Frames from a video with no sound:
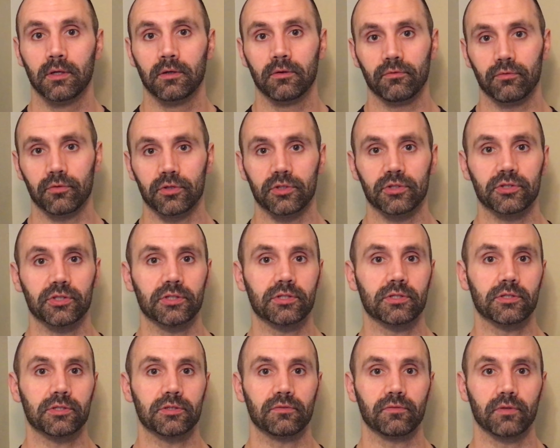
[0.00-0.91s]
for the
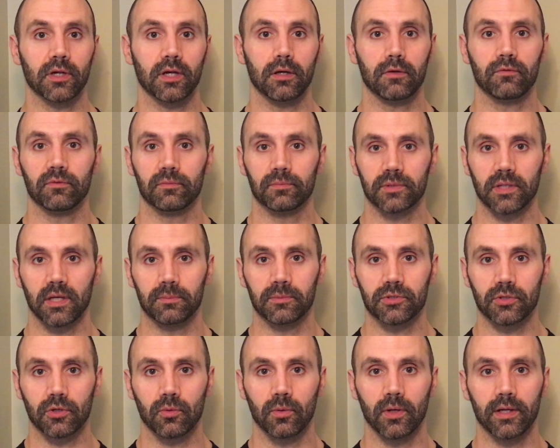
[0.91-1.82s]
existence of God from
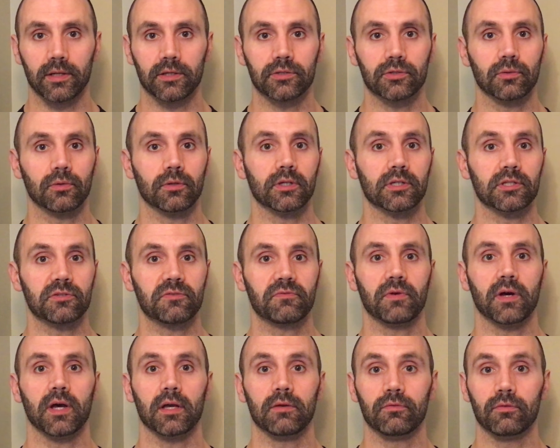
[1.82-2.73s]
Thomas Aquinas, or his
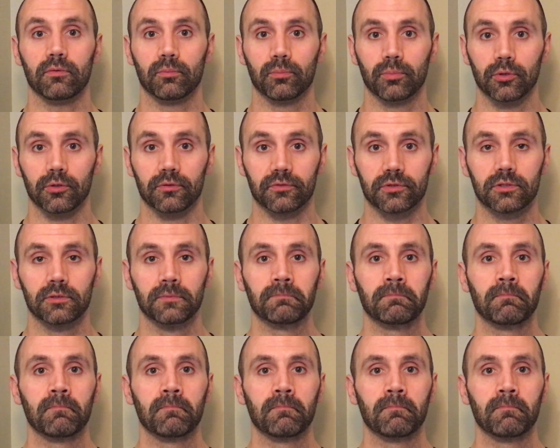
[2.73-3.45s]
5 proofs.